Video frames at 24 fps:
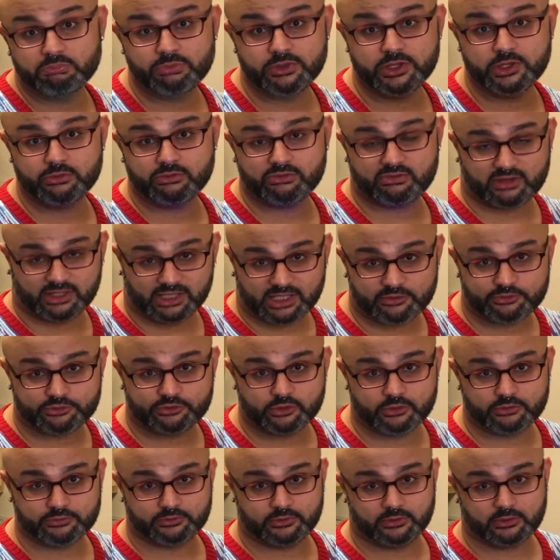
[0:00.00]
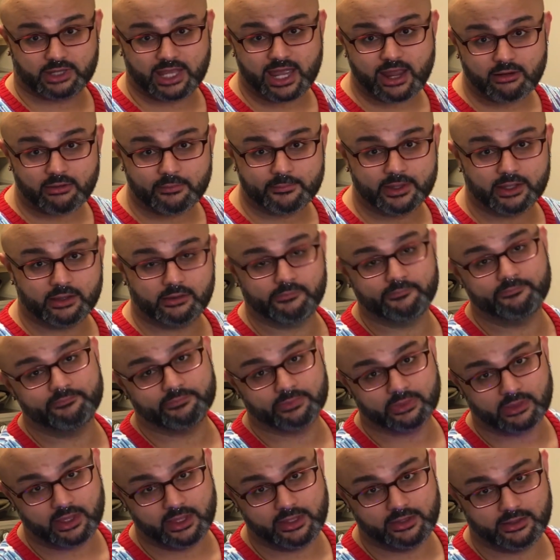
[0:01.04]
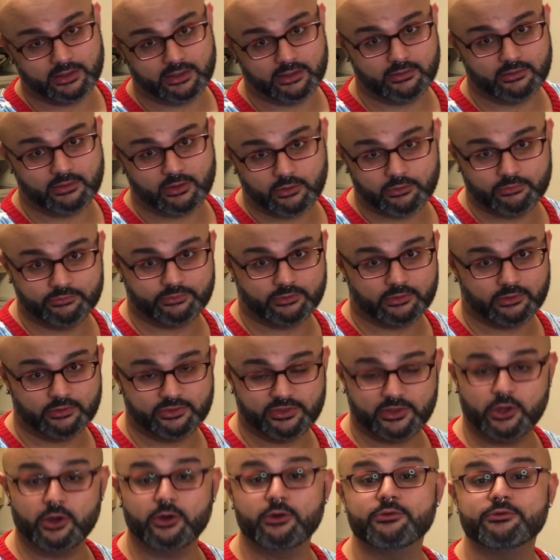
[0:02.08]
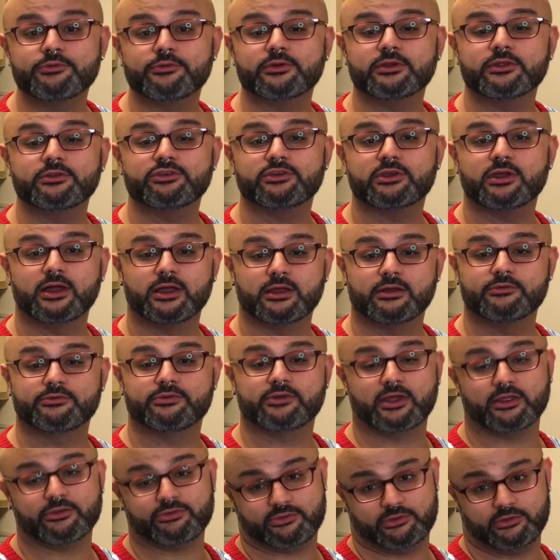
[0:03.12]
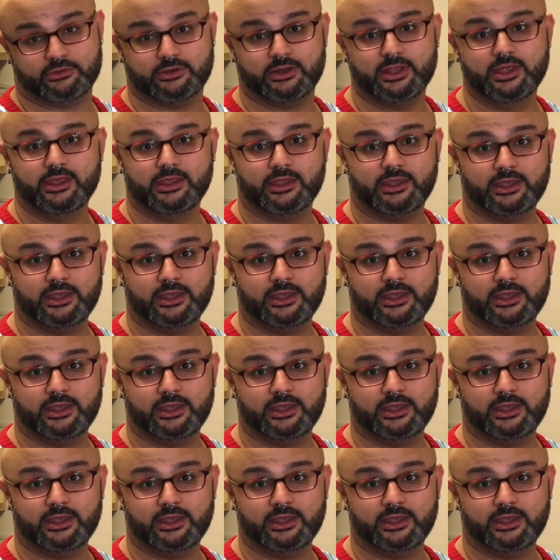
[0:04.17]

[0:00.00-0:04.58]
use the leftover caramel and the overage of custard